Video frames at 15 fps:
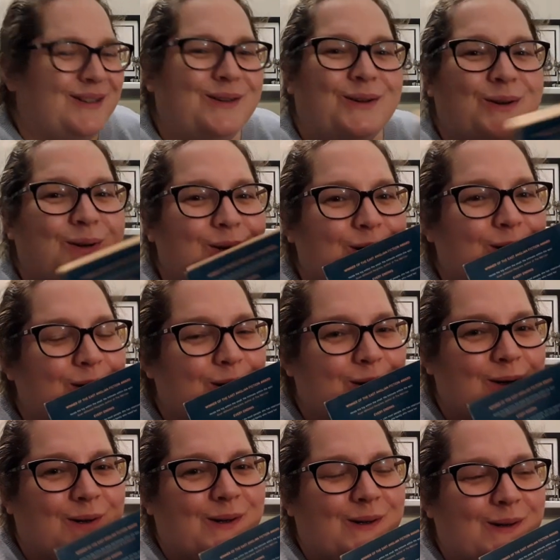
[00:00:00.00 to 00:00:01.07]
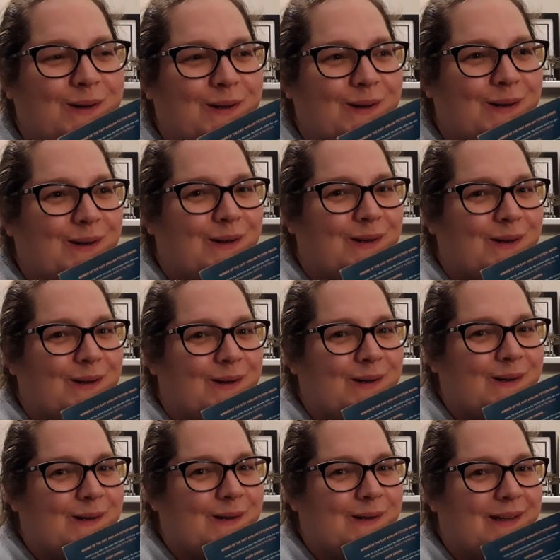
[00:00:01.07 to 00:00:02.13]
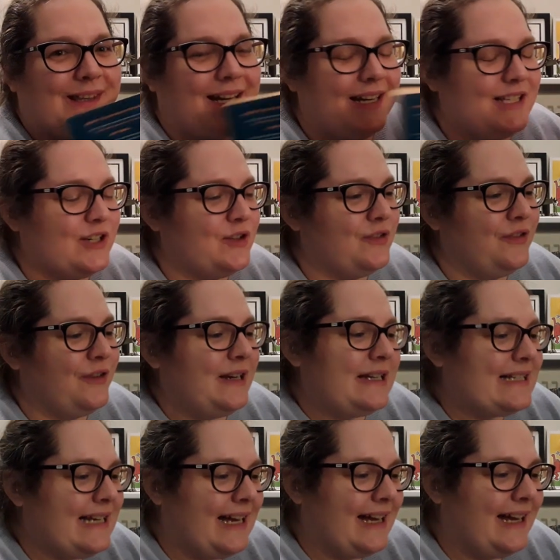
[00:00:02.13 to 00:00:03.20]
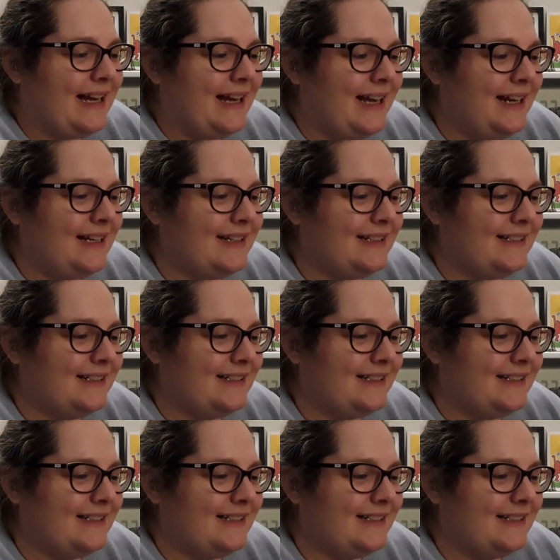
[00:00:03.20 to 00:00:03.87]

Oh, that is a good first line.